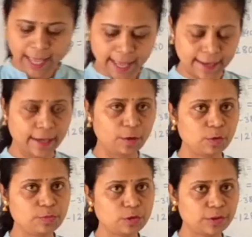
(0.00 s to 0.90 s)
and I
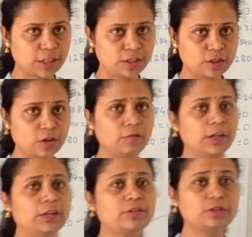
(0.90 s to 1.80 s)
hope so kids you have
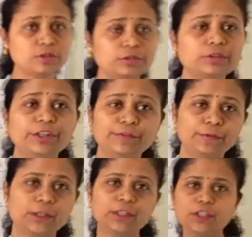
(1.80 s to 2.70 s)
understood to
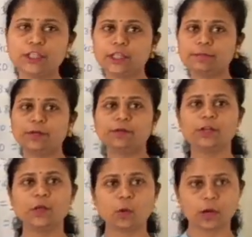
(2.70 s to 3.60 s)
differentiate
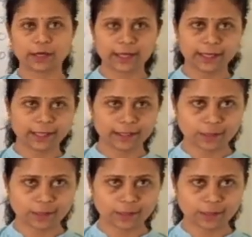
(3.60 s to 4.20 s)
between quadratic